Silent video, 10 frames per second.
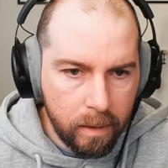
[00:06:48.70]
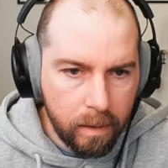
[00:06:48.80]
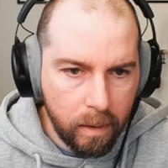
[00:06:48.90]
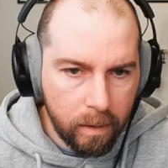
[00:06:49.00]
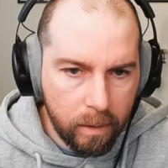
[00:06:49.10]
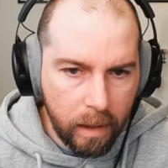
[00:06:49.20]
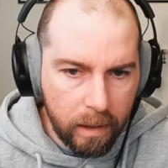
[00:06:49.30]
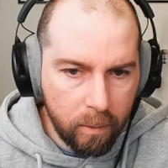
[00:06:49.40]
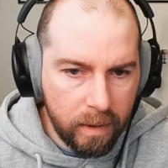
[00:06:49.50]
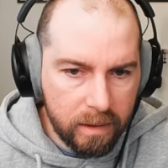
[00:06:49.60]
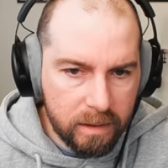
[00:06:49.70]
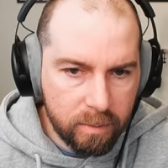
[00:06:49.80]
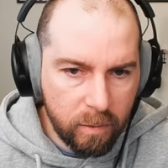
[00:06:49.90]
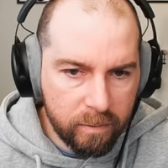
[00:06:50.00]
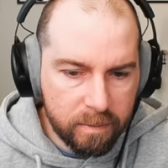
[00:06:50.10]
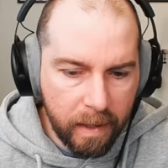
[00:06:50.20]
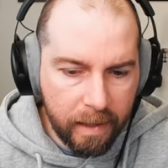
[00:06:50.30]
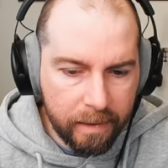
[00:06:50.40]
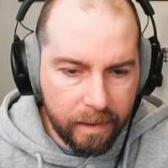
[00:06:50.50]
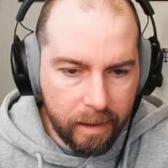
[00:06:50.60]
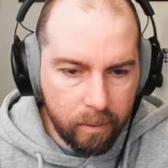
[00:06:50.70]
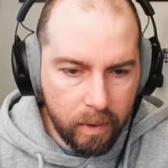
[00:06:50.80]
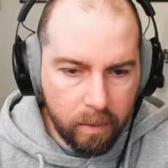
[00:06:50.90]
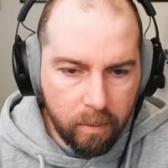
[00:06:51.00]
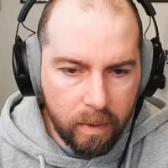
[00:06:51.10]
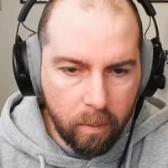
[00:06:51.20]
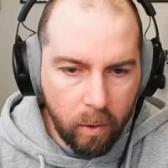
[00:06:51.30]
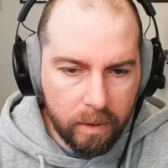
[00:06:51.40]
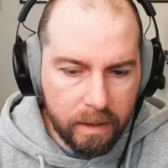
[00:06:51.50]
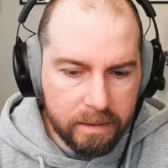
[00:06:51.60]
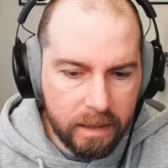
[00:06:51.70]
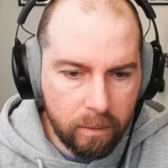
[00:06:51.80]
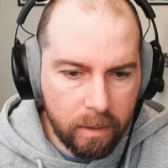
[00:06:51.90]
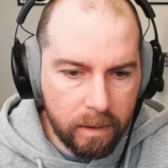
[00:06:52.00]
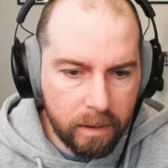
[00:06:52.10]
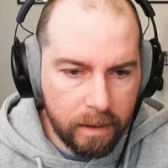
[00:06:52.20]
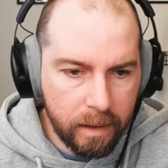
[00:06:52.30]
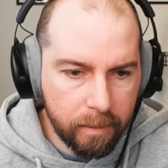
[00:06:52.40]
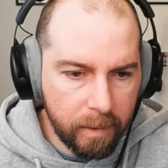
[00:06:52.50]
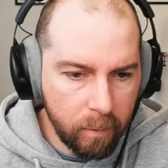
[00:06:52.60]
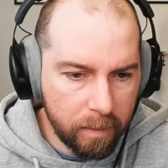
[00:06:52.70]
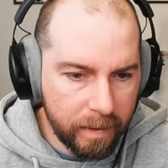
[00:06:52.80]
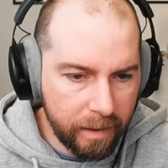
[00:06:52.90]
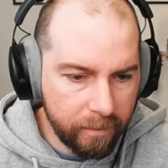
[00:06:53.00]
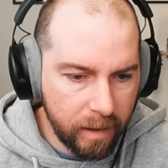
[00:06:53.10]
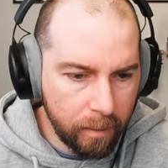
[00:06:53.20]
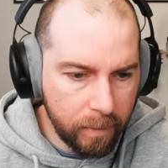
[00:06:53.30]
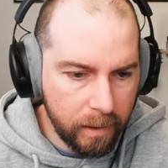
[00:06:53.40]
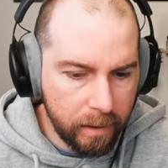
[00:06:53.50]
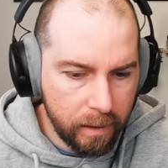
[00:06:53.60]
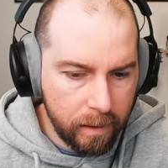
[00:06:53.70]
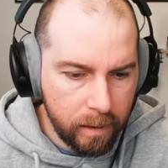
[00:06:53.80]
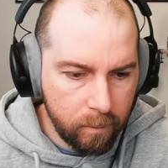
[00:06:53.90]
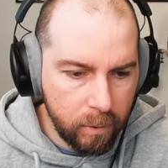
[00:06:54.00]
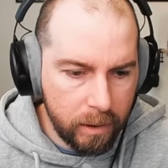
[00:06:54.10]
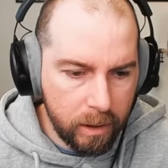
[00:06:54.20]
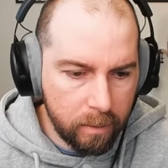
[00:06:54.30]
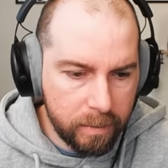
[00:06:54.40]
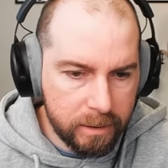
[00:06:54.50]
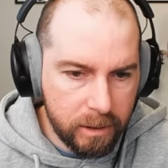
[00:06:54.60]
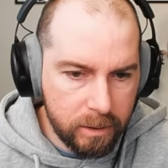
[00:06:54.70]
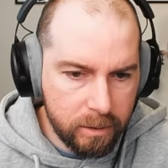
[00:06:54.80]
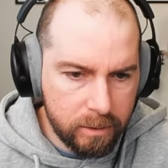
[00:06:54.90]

Okay, queen just moves back. Yeah, we're more or less equal, and we'd be giving up a pretty good position.